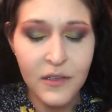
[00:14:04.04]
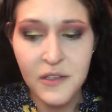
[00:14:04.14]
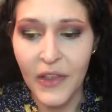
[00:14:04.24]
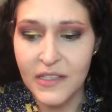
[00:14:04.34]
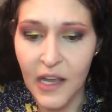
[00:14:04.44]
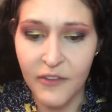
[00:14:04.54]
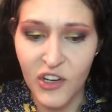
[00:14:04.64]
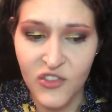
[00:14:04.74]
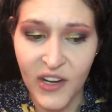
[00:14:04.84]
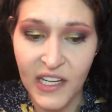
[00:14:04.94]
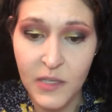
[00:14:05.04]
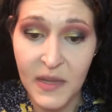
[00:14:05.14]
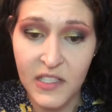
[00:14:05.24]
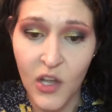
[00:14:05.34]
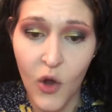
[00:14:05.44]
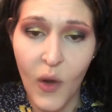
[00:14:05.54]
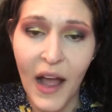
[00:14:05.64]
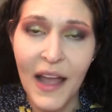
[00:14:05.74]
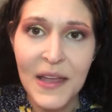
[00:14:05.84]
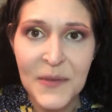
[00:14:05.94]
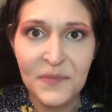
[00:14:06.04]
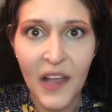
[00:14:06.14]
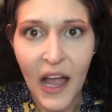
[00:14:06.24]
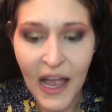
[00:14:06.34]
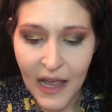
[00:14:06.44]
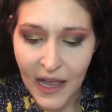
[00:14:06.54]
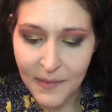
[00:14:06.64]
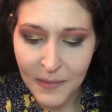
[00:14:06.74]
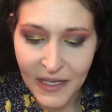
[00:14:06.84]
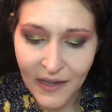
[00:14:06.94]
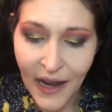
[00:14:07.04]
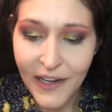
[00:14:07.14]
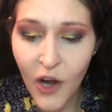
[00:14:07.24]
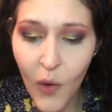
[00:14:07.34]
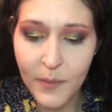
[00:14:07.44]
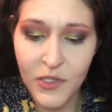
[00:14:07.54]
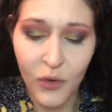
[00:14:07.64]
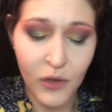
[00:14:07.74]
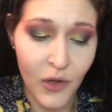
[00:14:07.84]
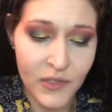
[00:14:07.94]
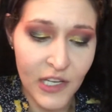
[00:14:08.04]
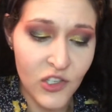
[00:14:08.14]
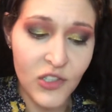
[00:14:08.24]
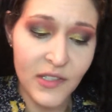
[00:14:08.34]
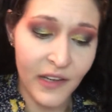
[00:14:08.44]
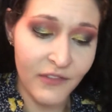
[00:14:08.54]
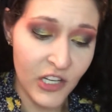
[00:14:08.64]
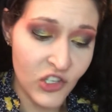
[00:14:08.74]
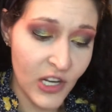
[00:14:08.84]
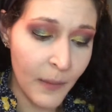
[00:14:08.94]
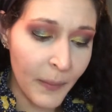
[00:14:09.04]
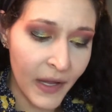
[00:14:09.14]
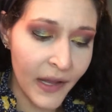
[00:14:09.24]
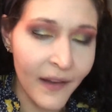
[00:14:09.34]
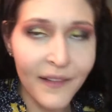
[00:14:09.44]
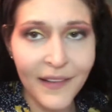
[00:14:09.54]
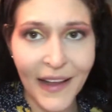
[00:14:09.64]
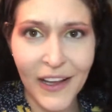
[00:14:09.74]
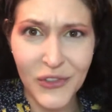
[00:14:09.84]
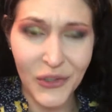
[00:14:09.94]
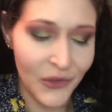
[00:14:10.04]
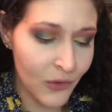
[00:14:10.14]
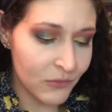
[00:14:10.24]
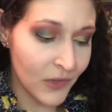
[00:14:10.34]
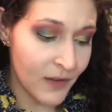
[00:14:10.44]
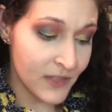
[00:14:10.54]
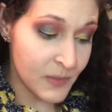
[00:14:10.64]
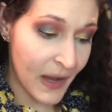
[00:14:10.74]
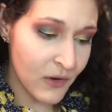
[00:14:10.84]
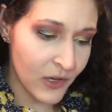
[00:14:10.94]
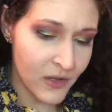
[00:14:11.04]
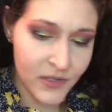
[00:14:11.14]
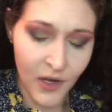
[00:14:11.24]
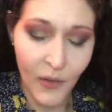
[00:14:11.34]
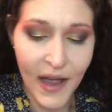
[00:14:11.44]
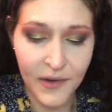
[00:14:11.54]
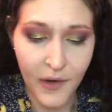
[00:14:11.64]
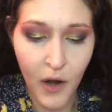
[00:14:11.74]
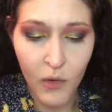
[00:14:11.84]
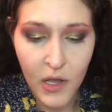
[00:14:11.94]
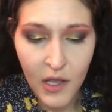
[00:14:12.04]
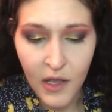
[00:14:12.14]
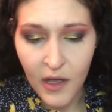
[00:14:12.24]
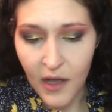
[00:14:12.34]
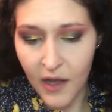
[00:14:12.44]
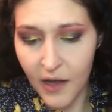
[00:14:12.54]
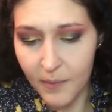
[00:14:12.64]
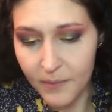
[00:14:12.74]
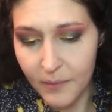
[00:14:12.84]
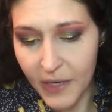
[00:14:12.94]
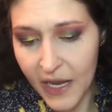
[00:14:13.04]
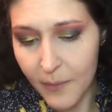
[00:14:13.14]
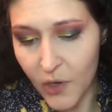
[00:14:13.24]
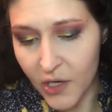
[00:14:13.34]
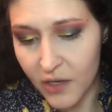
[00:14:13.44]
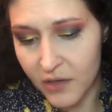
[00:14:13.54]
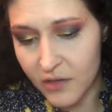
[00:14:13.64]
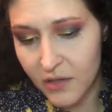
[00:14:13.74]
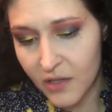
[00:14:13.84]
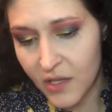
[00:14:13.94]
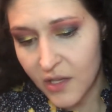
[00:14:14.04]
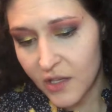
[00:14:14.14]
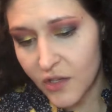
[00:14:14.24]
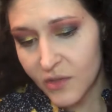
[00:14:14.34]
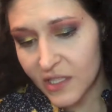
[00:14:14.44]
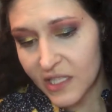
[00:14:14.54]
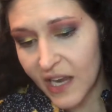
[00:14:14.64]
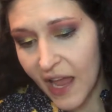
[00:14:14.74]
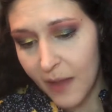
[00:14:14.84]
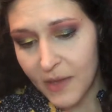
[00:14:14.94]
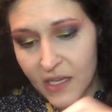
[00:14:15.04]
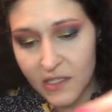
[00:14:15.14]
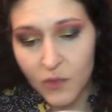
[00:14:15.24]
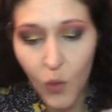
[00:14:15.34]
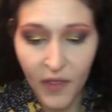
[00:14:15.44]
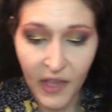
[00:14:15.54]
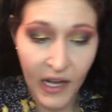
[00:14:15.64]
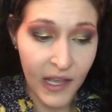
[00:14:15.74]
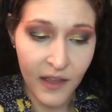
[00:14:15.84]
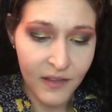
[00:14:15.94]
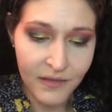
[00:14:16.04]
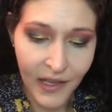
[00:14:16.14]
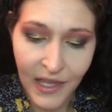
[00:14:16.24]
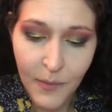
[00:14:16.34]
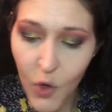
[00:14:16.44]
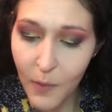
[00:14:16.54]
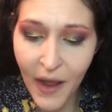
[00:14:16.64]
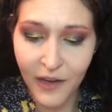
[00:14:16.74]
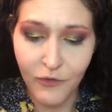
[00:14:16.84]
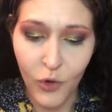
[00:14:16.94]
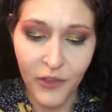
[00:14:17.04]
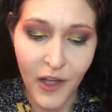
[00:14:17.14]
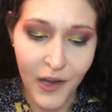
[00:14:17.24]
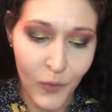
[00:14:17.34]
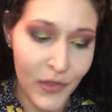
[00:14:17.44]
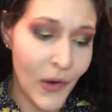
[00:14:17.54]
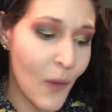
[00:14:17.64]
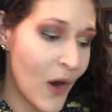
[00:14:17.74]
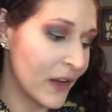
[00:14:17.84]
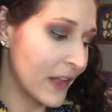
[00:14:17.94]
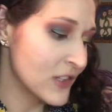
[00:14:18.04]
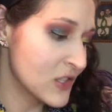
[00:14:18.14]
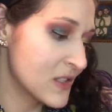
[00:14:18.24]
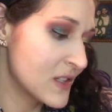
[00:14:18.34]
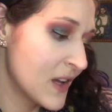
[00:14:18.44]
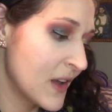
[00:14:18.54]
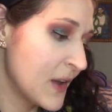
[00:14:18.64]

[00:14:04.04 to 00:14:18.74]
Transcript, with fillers: so that's kind of frustrating to me. So, I mean, I know I'm so close. I should just like finish it, but I also don't love this powder. So I don't know. But I am gonna use it today because it's one that I keep going back and forth on whether I wanna like just,